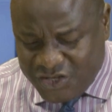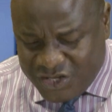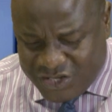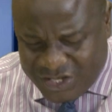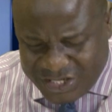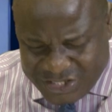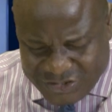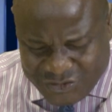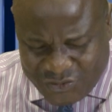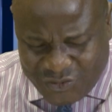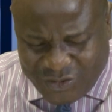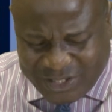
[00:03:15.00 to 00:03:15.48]

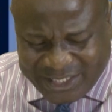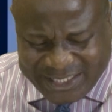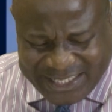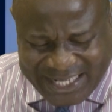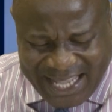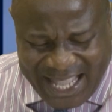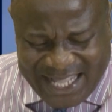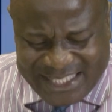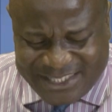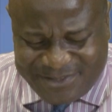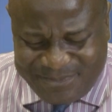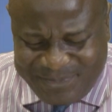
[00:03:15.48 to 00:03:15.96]
You
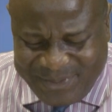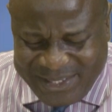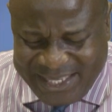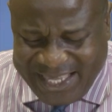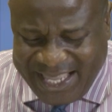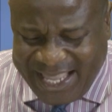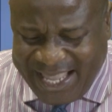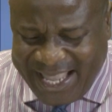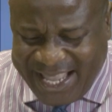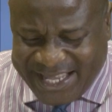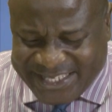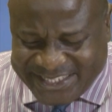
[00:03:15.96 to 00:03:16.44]
can't
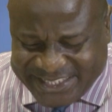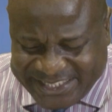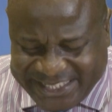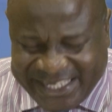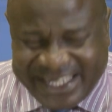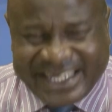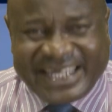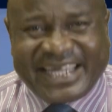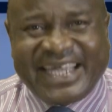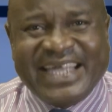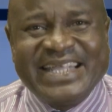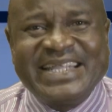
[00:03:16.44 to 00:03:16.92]
be a
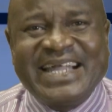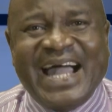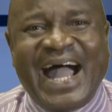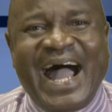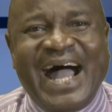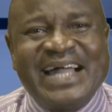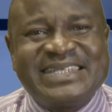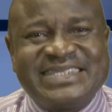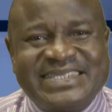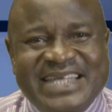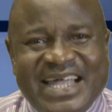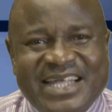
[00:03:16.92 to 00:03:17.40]

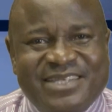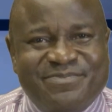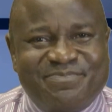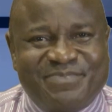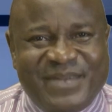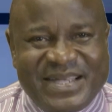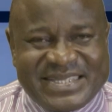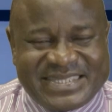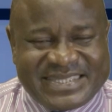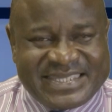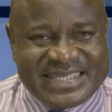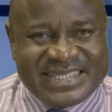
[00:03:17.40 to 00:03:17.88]
chicken-hearted
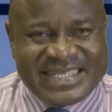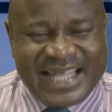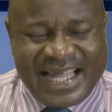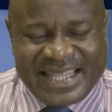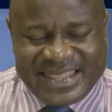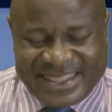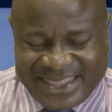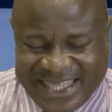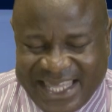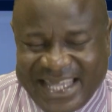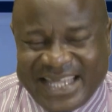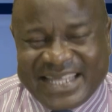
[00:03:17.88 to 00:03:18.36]
person
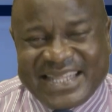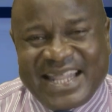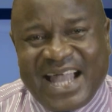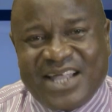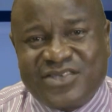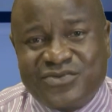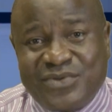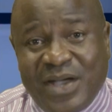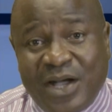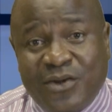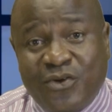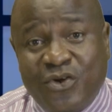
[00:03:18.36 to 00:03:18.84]
and think
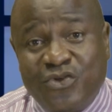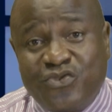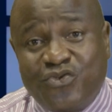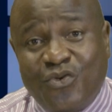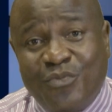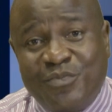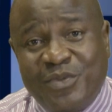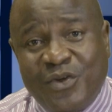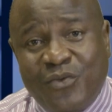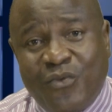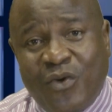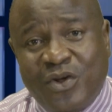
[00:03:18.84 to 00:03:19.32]
that you are going to
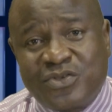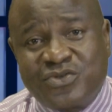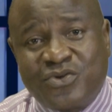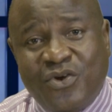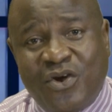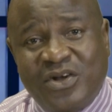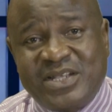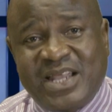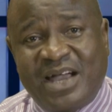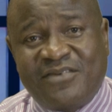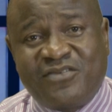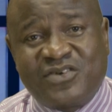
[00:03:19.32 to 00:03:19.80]
be what
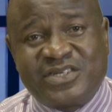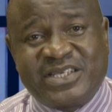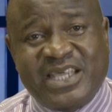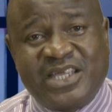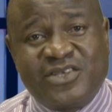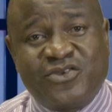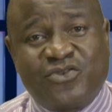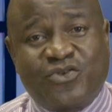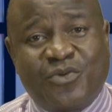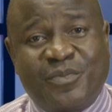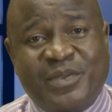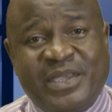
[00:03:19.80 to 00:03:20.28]
God has ordained
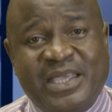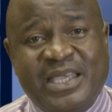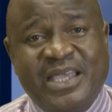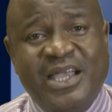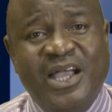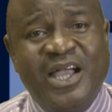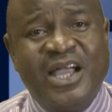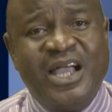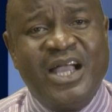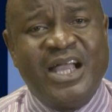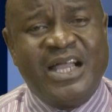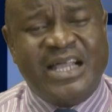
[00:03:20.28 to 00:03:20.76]
you to be.
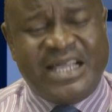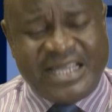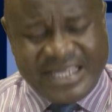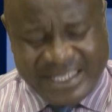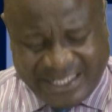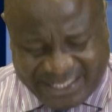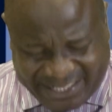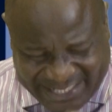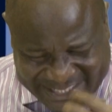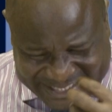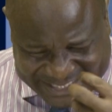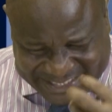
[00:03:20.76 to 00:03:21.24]

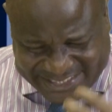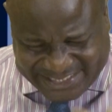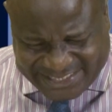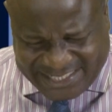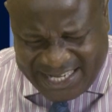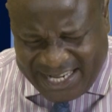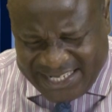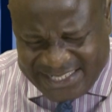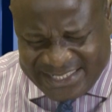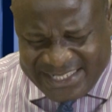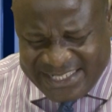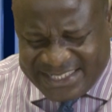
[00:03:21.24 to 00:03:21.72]

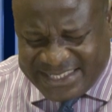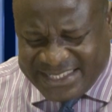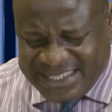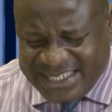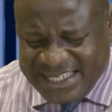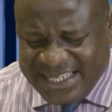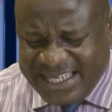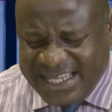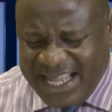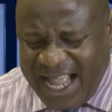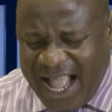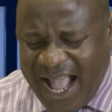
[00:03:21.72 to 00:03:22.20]

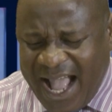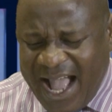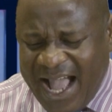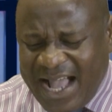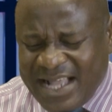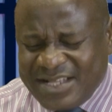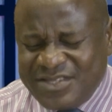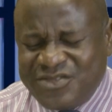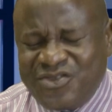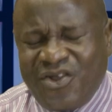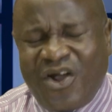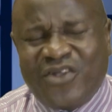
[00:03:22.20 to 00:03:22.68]
Christianity
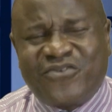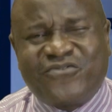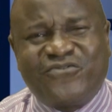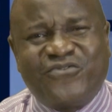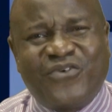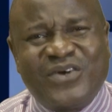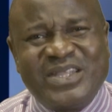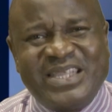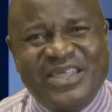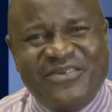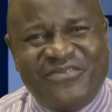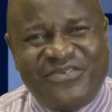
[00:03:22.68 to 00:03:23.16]
are not
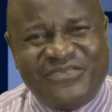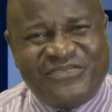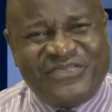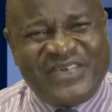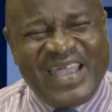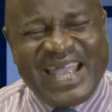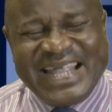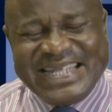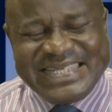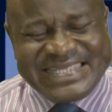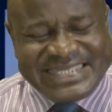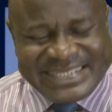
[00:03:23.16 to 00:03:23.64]
for the
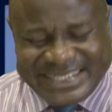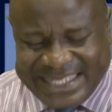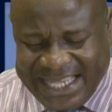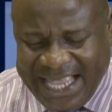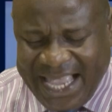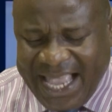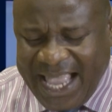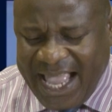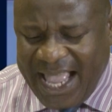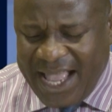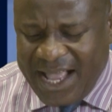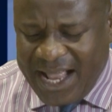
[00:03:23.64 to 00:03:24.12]

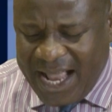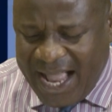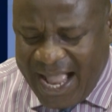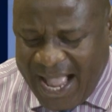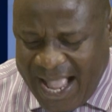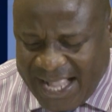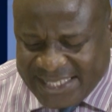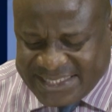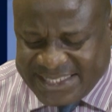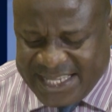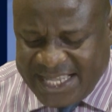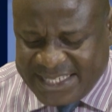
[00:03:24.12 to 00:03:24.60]

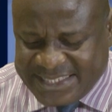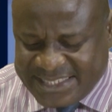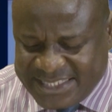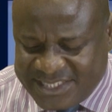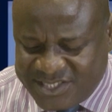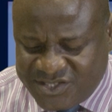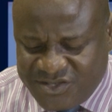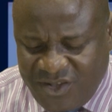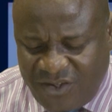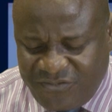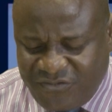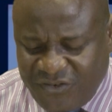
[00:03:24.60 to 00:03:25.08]
faint-hearted.
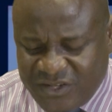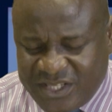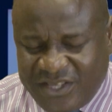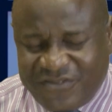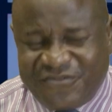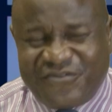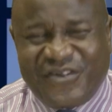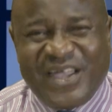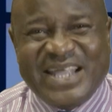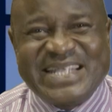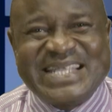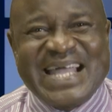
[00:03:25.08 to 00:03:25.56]
It's not for the
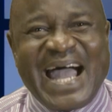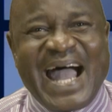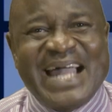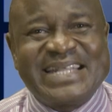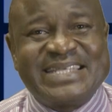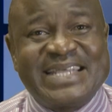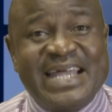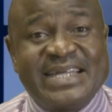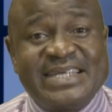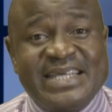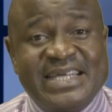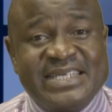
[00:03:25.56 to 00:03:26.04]

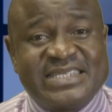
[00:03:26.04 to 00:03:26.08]
faint-hearted.